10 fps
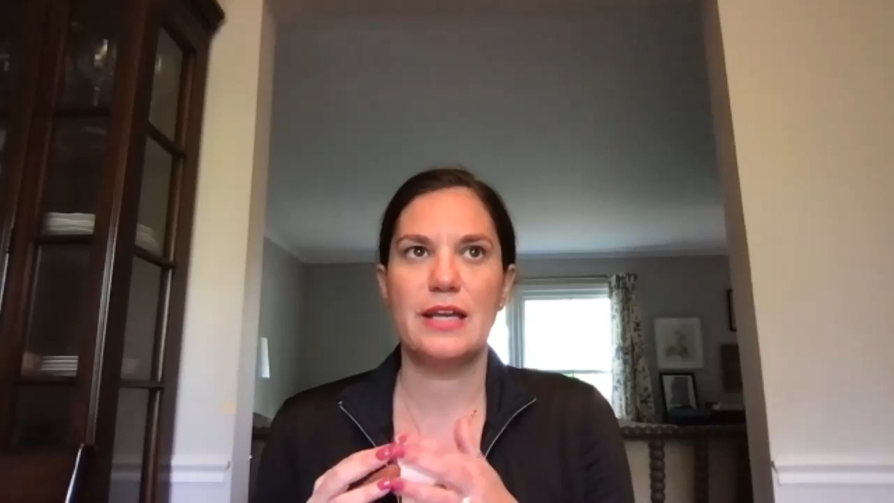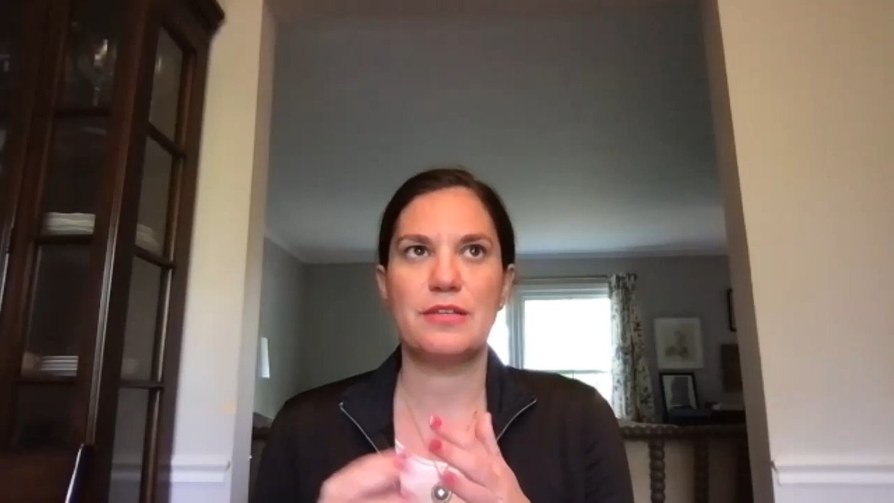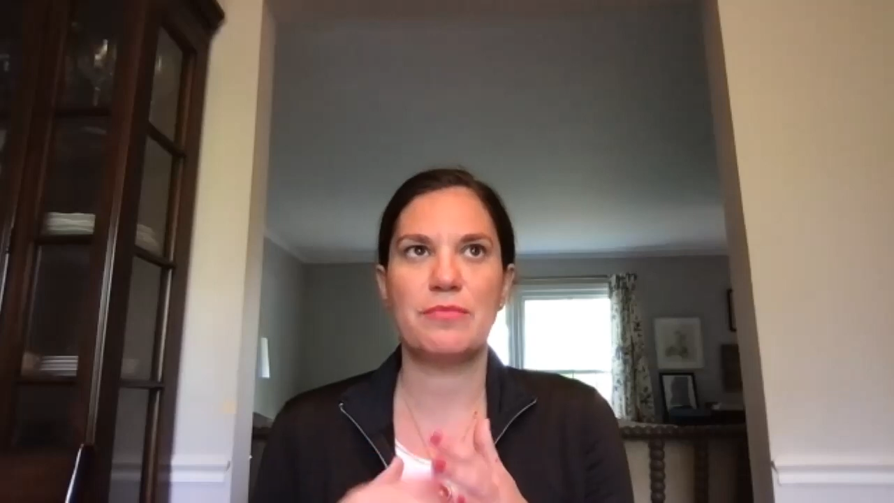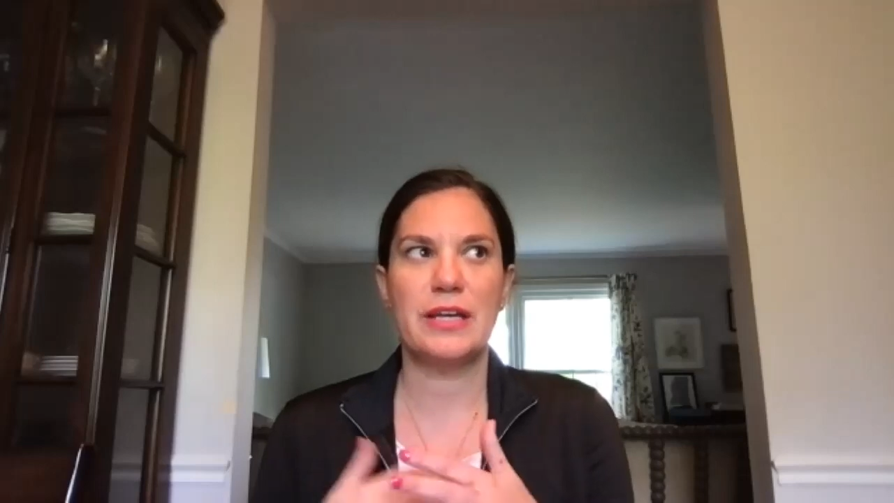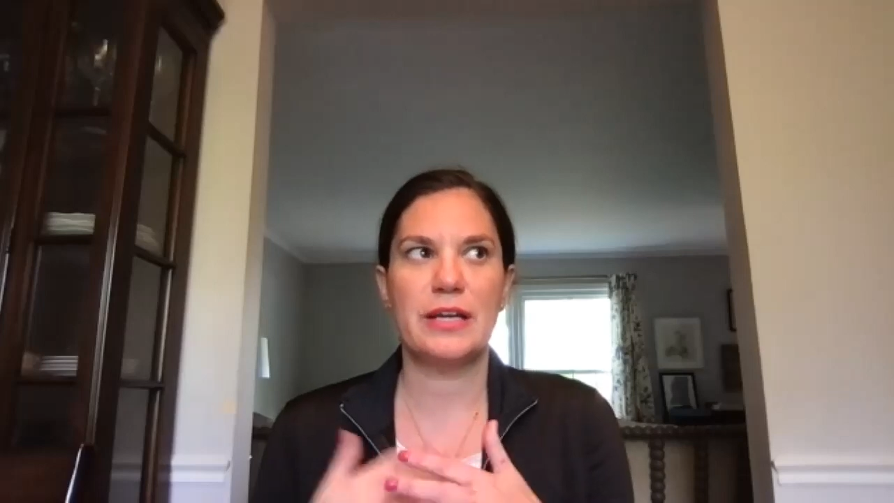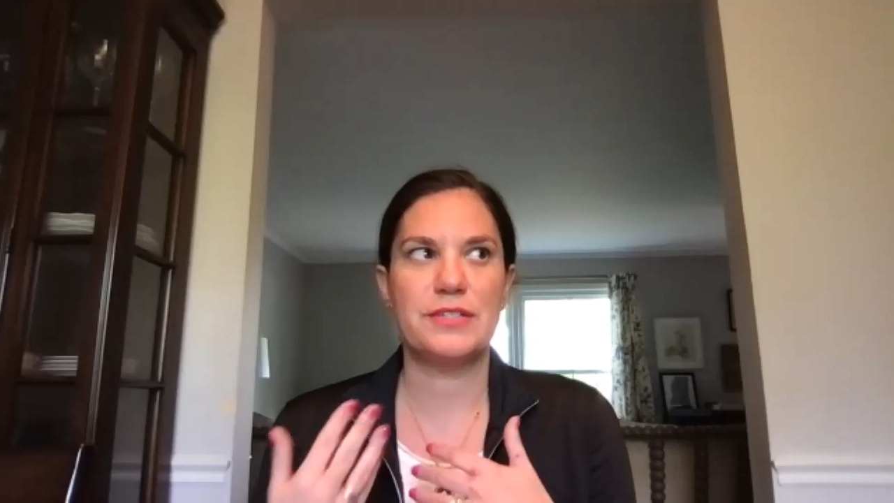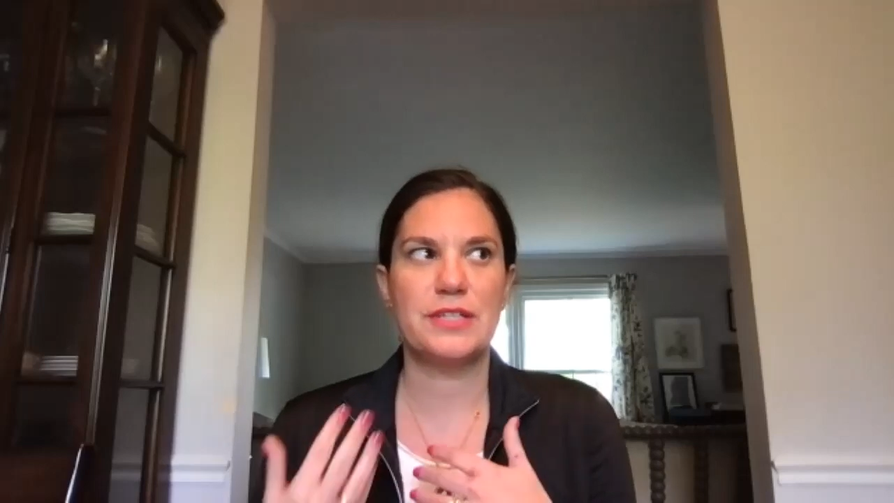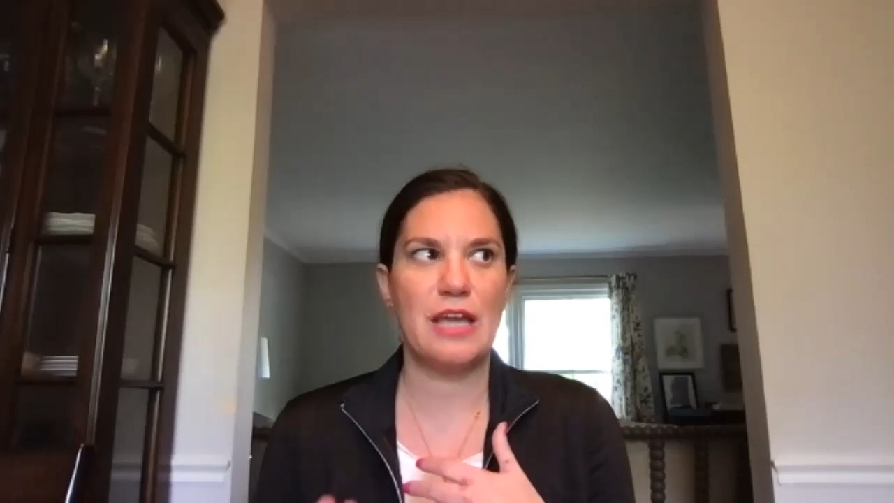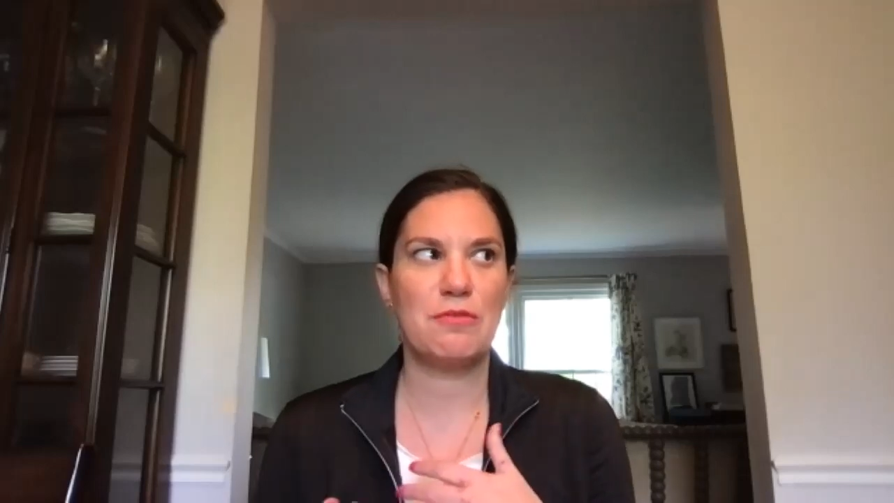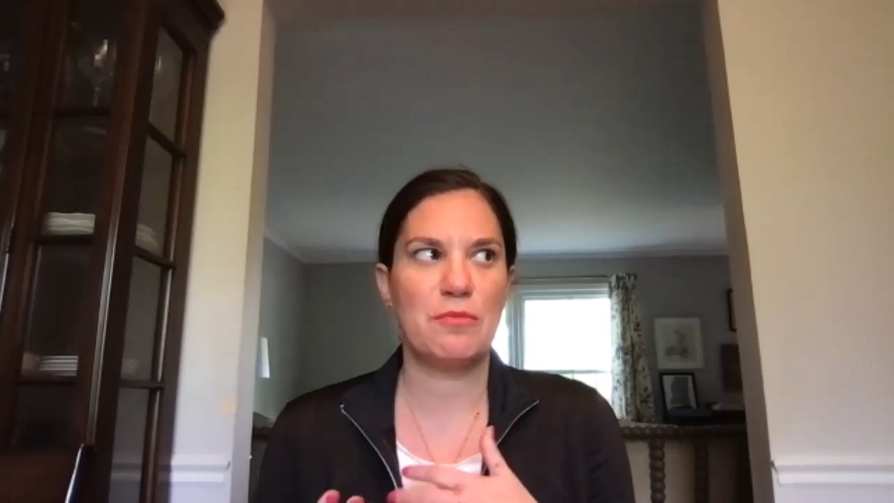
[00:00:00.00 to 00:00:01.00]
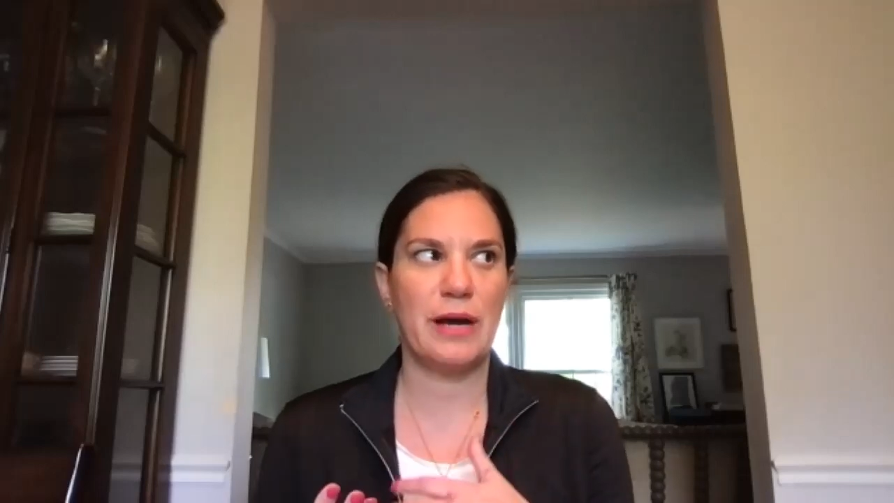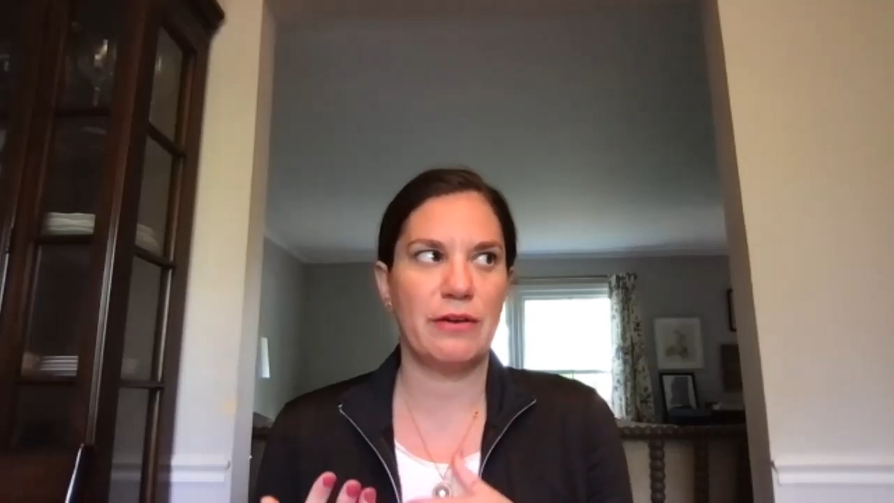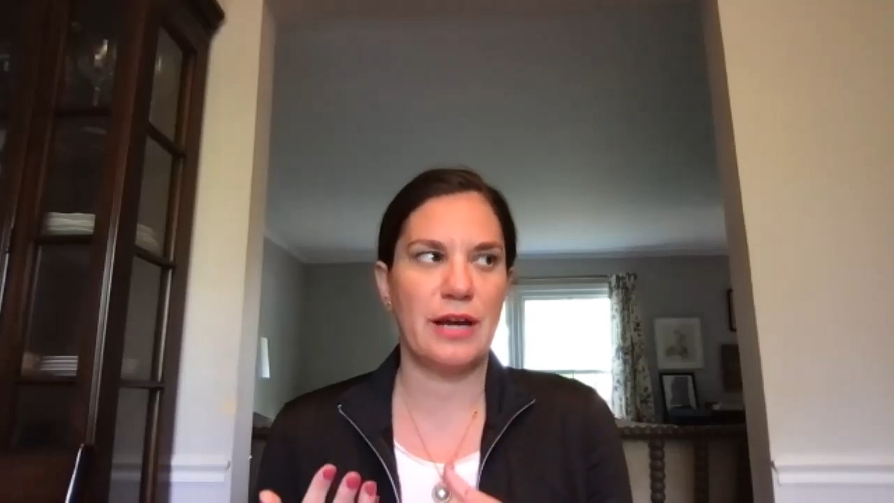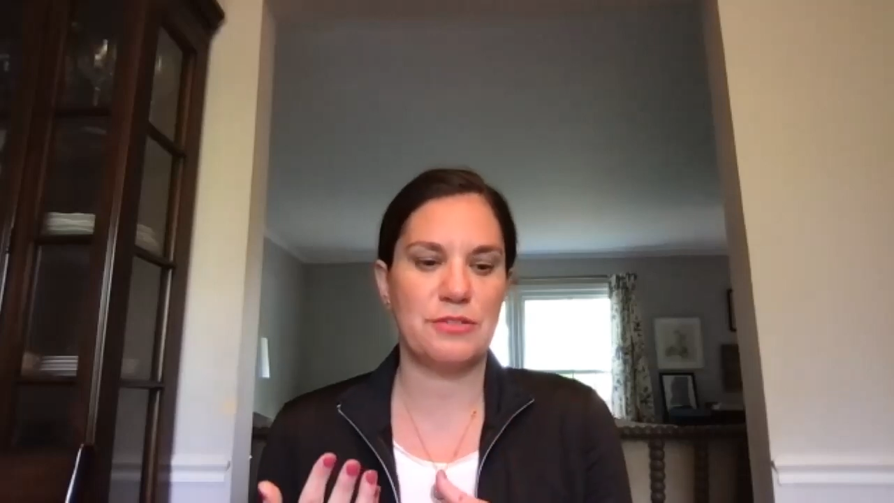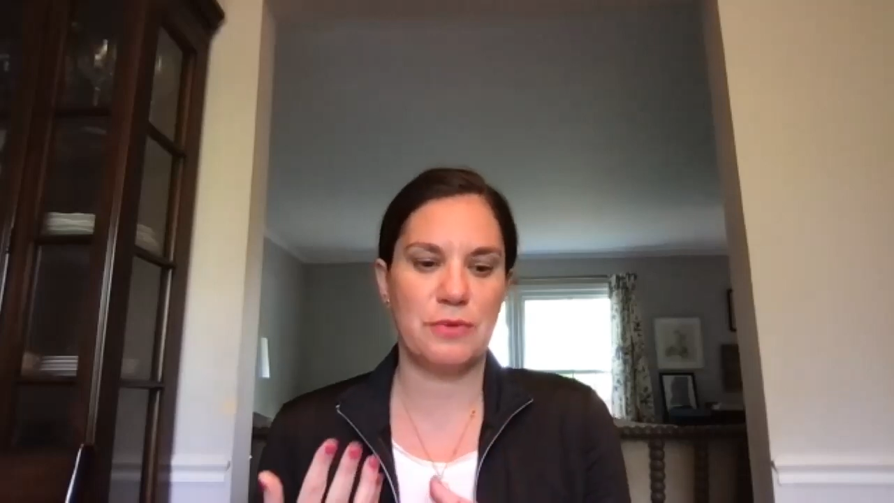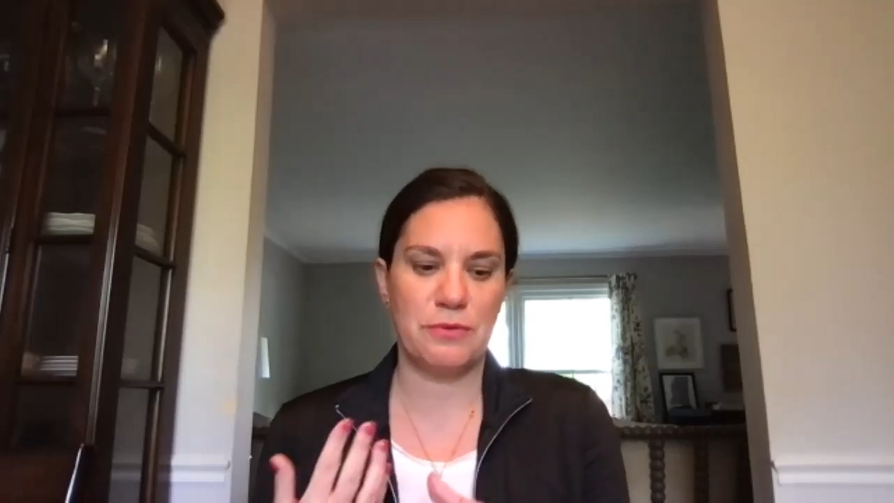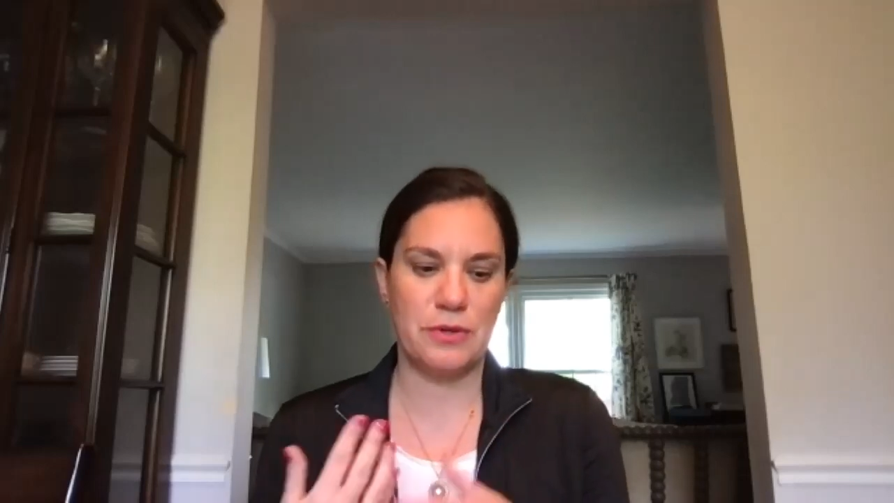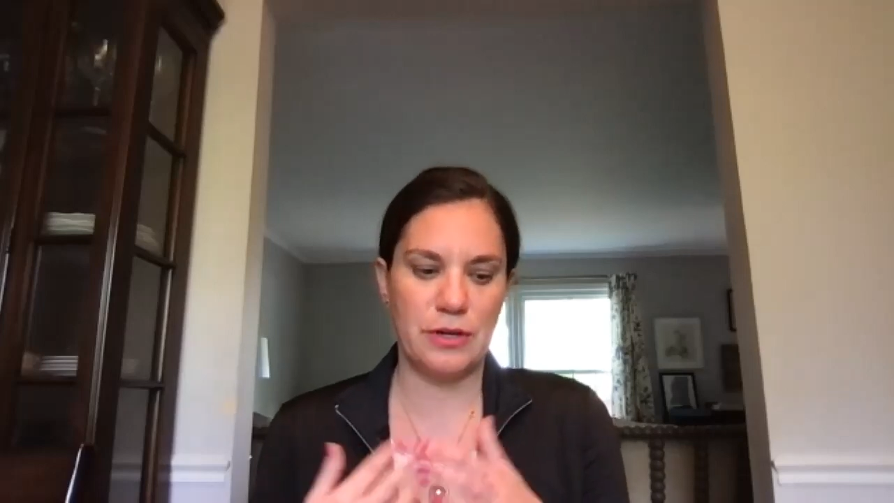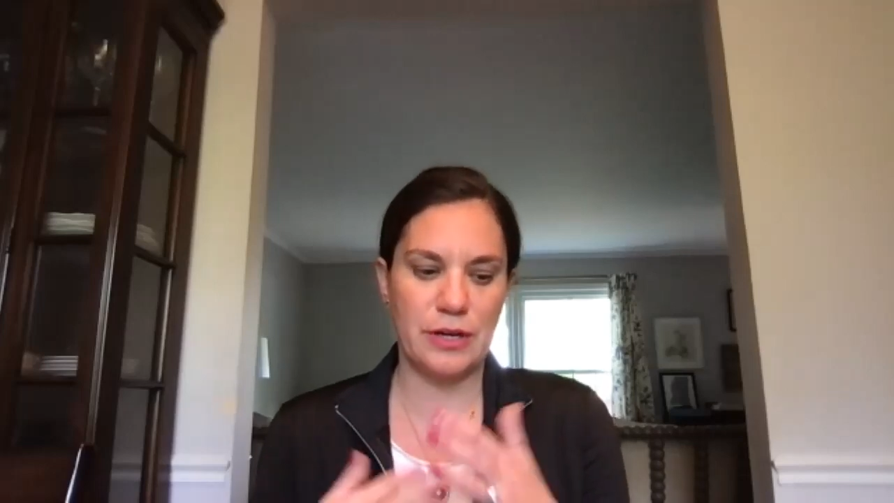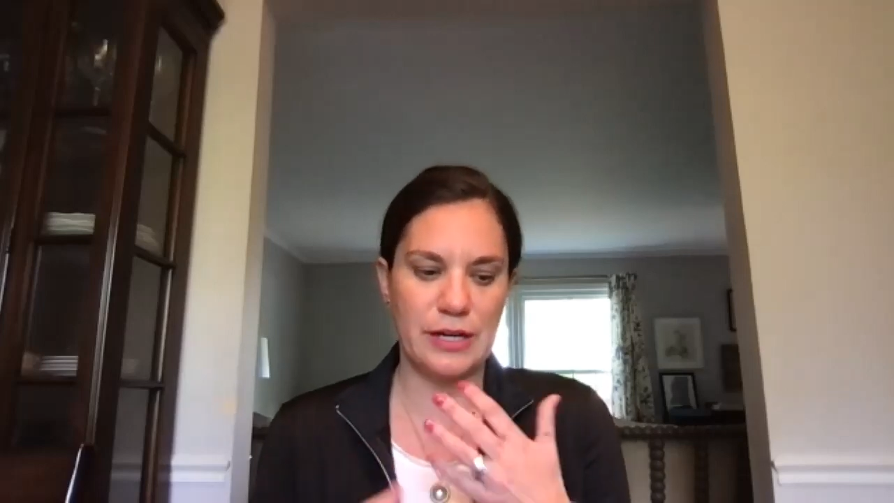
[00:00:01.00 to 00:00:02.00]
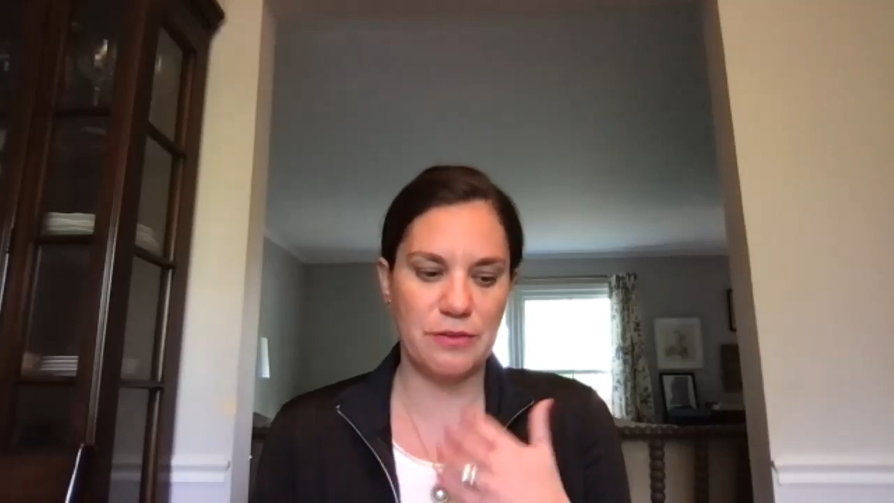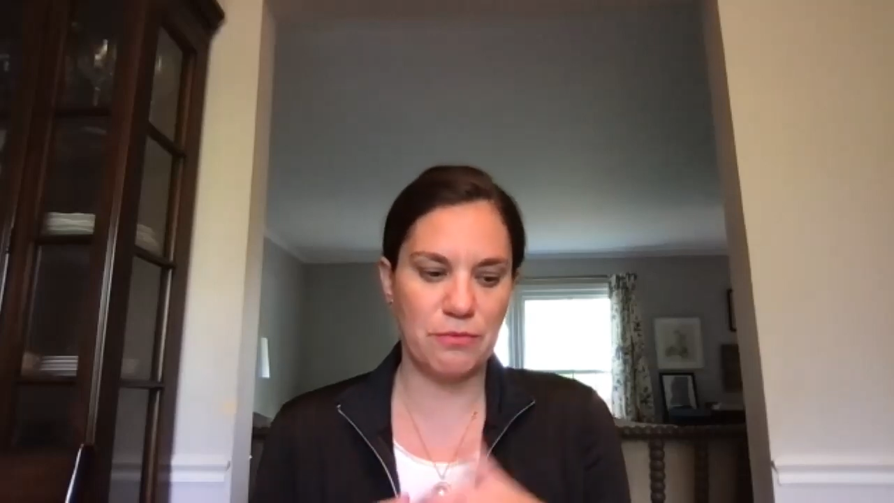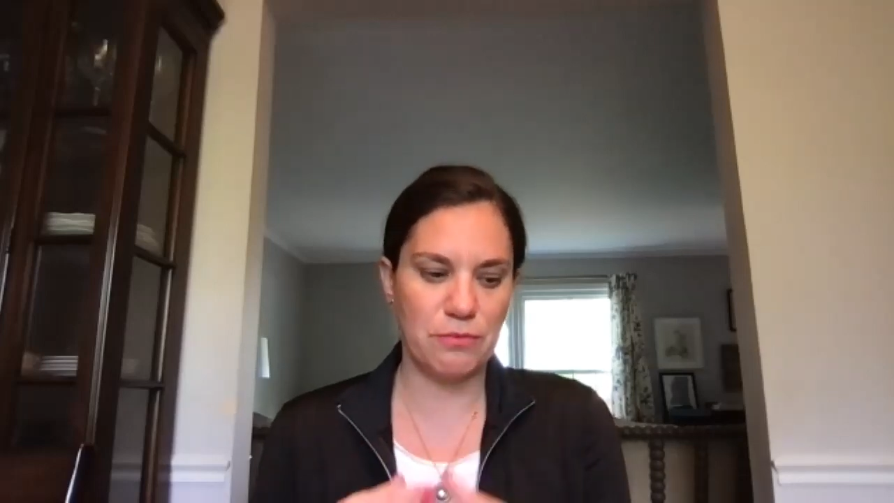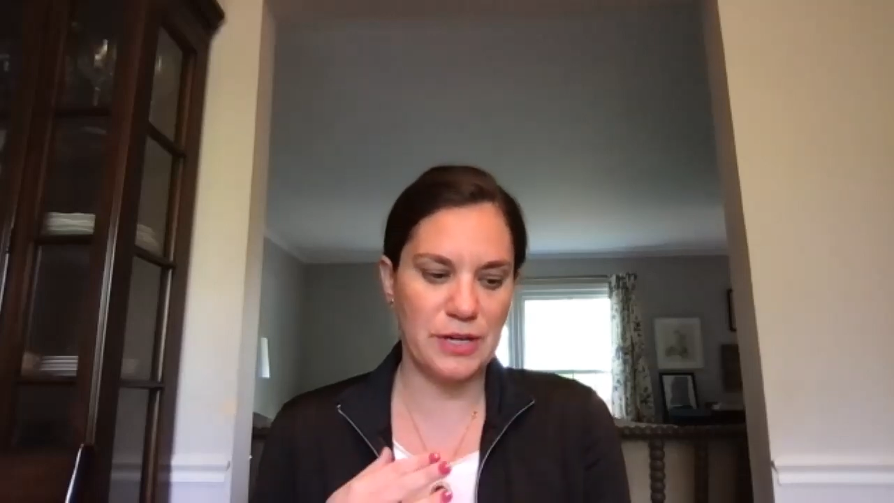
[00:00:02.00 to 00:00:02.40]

Something else that came about as we were kind of